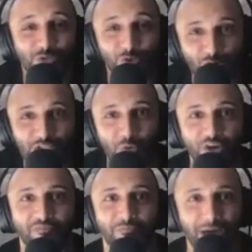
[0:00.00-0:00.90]
So those are
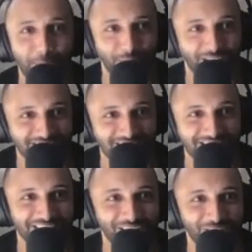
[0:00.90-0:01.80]
one of my
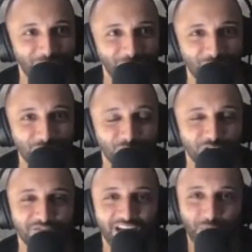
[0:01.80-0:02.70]
pluses on the show,
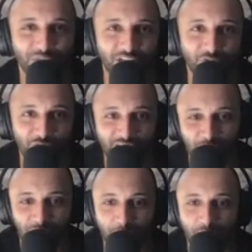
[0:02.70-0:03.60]
the fact we can
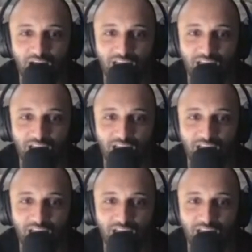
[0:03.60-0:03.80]
reach people.